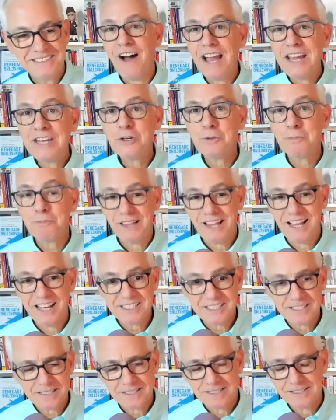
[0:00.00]
find your
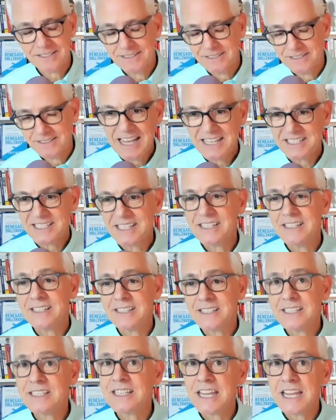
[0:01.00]
plus, as
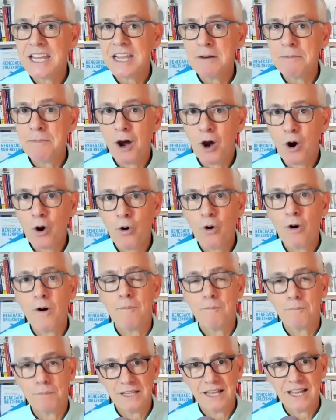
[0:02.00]
in C M O
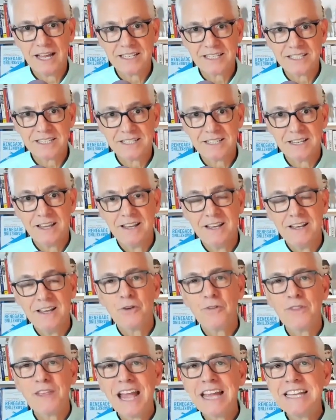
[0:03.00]
plus.
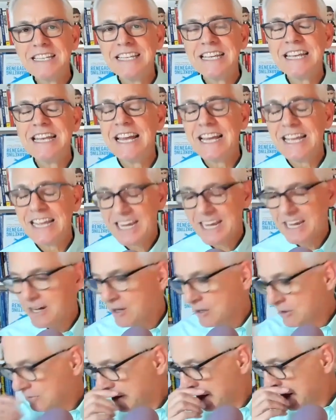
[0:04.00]
So the idea
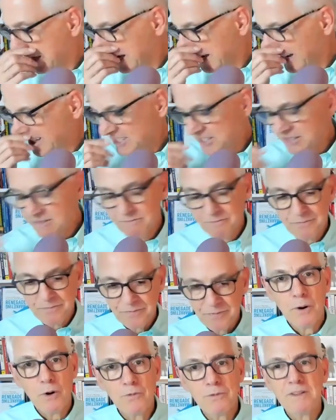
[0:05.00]
here is
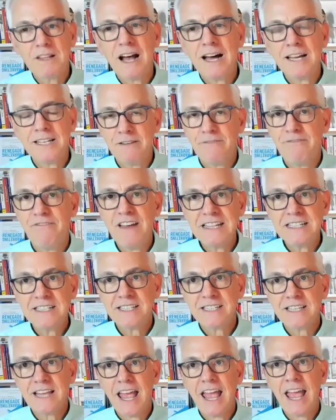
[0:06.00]
both a
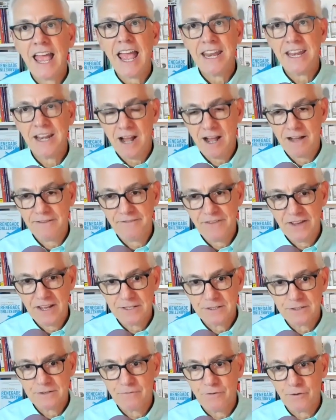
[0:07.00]
defense and an
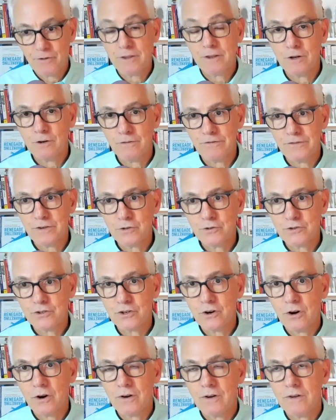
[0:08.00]
offense for your
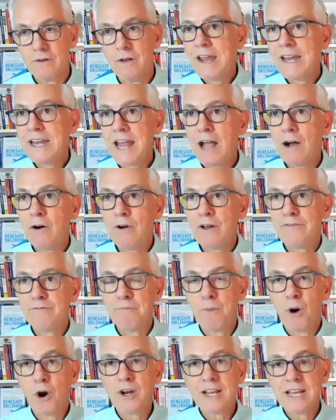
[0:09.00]
future. right now,
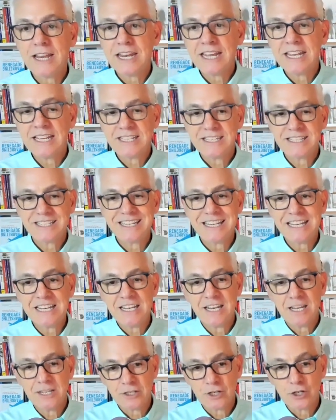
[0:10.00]
if marketing is
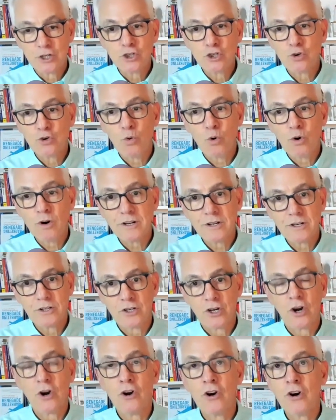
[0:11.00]
seen as a
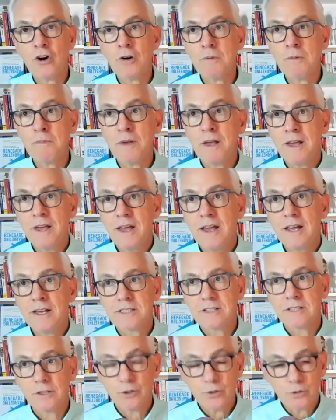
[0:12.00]
short-term
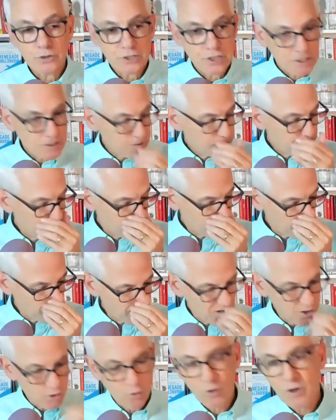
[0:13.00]
solution to
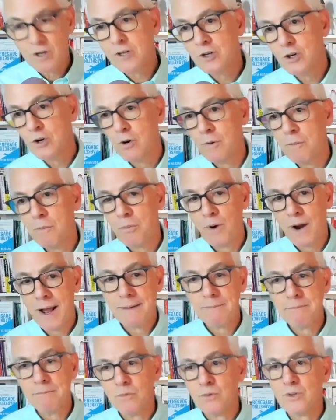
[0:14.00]
a short-term
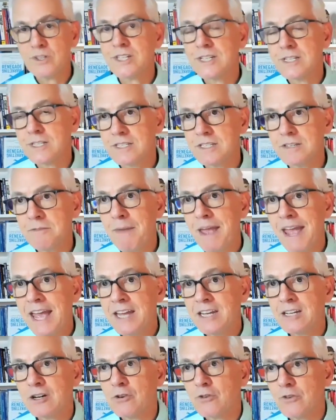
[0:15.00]
problem, which is
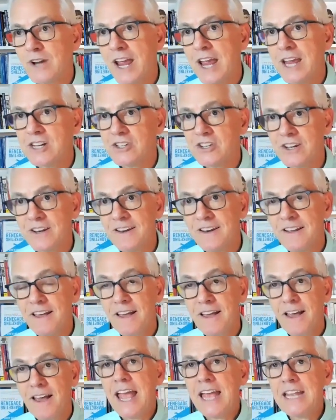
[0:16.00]
demand creation,
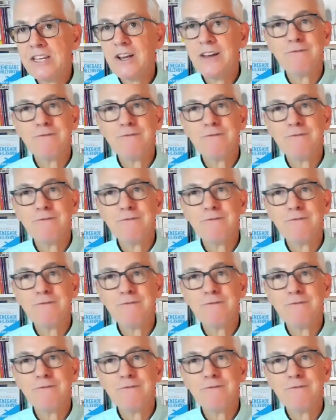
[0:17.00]
and